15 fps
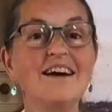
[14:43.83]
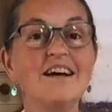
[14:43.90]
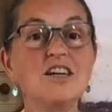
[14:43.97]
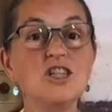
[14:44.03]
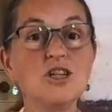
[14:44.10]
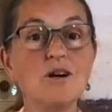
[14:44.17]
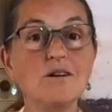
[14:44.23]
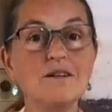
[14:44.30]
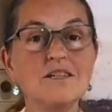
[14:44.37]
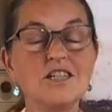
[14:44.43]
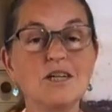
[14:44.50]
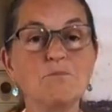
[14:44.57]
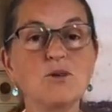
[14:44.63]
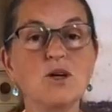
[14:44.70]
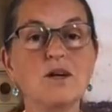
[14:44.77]
chocolate
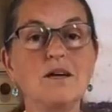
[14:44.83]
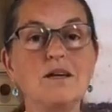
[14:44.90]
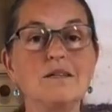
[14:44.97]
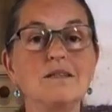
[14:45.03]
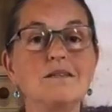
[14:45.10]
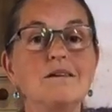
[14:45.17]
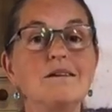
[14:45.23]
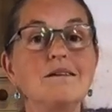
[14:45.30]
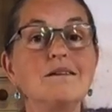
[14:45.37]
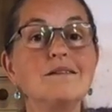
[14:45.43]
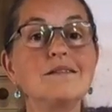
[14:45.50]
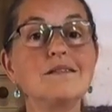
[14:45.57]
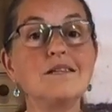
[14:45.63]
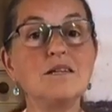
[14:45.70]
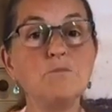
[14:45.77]
chip cookies,
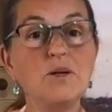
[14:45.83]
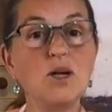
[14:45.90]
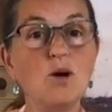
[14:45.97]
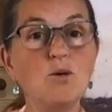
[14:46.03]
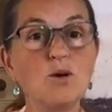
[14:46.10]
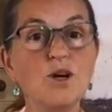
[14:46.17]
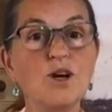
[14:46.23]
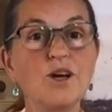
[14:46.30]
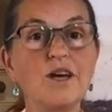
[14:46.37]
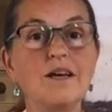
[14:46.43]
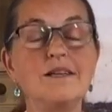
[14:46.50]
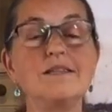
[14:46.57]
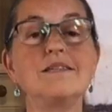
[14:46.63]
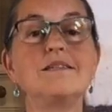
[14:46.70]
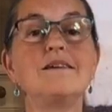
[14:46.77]
cinnamon oat
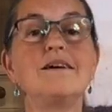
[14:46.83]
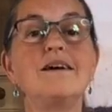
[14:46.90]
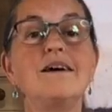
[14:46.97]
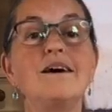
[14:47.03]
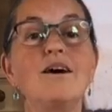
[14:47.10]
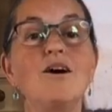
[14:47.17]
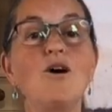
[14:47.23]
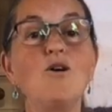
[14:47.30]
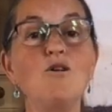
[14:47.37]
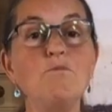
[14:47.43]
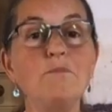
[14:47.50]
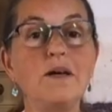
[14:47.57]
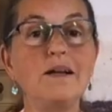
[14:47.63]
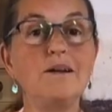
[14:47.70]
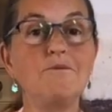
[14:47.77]
cookies,
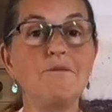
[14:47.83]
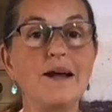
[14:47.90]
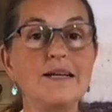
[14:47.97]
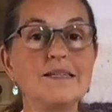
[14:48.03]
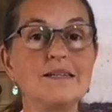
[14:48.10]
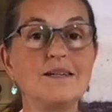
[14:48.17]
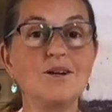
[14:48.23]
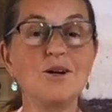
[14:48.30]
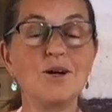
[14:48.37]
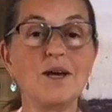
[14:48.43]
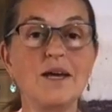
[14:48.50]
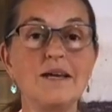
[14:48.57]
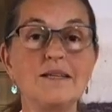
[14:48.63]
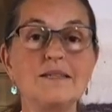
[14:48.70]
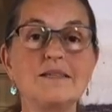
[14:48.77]
oatmeal and raisin
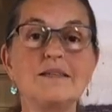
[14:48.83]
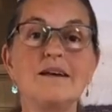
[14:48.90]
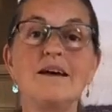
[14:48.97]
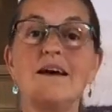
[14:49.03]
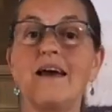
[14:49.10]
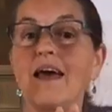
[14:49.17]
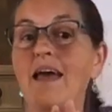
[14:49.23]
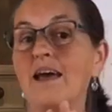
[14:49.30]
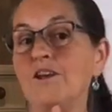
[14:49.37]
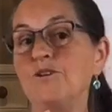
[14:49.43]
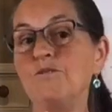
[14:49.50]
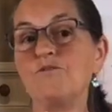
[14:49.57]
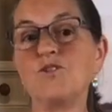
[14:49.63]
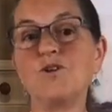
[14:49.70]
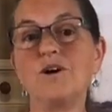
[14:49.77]
cookies, and
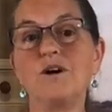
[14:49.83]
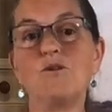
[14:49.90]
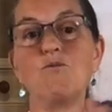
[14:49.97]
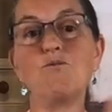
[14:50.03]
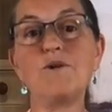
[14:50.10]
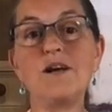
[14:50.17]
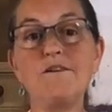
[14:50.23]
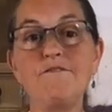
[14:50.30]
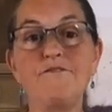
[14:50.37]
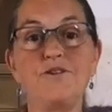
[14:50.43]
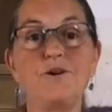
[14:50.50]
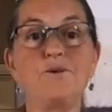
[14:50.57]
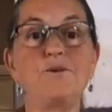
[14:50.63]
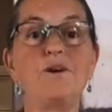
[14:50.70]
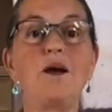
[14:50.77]
you've got real
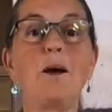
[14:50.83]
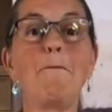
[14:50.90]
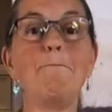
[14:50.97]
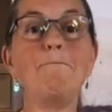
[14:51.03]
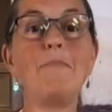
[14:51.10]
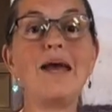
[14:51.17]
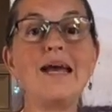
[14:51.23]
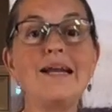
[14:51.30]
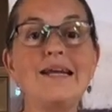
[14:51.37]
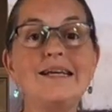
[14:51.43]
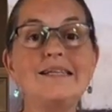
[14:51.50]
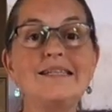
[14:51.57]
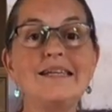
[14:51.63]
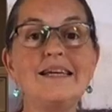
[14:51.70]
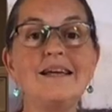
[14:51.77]
food, made
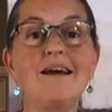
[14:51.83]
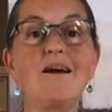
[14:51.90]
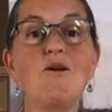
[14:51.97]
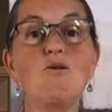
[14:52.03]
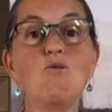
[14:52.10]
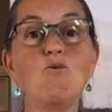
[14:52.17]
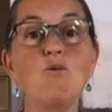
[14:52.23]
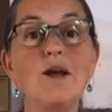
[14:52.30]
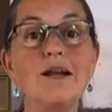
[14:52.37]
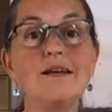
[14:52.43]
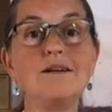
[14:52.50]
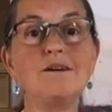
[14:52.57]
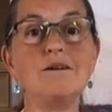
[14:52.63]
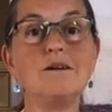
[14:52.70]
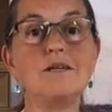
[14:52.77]
easy, really
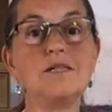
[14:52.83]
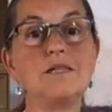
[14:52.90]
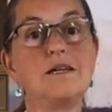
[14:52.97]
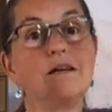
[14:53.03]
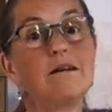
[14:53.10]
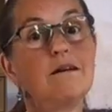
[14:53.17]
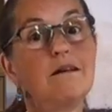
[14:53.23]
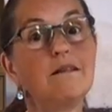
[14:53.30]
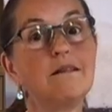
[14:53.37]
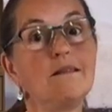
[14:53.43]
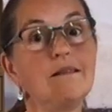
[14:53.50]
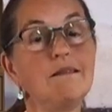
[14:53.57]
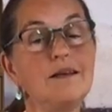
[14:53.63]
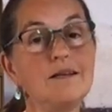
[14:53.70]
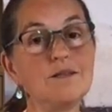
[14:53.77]
nourishing.
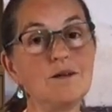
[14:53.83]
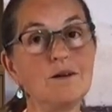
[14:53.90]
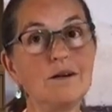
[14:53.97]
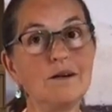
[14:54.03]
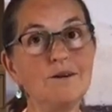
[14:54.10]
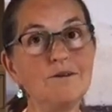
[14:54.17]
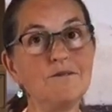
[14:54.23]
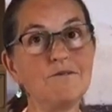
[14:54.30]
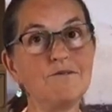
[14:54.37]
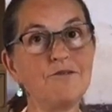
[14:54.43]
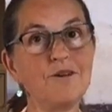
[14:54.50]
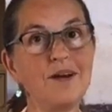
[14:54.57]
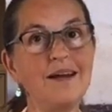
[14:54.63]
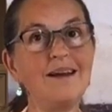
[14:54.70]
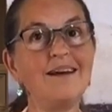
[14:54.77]
These are
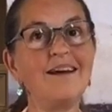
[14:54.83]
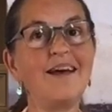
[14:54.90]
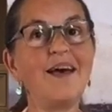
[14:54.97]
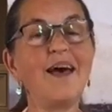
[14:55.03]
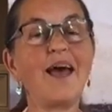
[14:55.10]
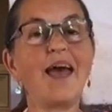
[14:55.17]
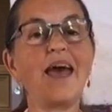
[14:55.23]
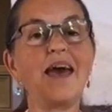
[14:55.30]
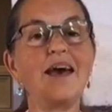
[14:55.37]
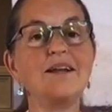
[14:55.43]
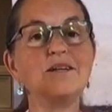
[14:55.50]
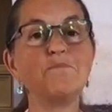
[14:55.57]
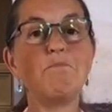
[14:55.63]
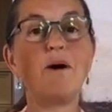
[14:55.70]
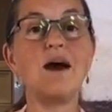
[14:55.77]
gluten-free. And
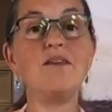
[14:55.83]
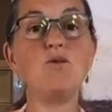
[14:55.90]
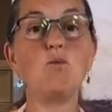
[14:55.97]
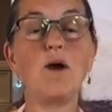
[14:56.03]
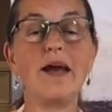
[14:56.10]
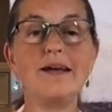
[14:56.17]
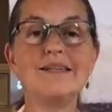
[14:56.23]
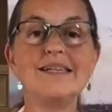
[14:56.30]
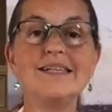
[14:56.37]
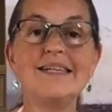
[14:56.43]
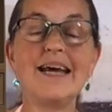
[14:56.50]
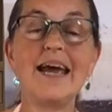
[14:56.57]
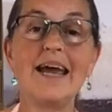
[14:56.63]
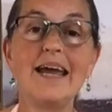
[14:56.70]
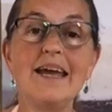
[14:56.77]
by the way,
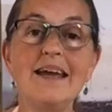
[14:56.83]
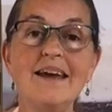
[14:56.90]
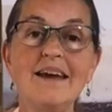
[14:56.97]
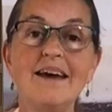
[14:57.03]
today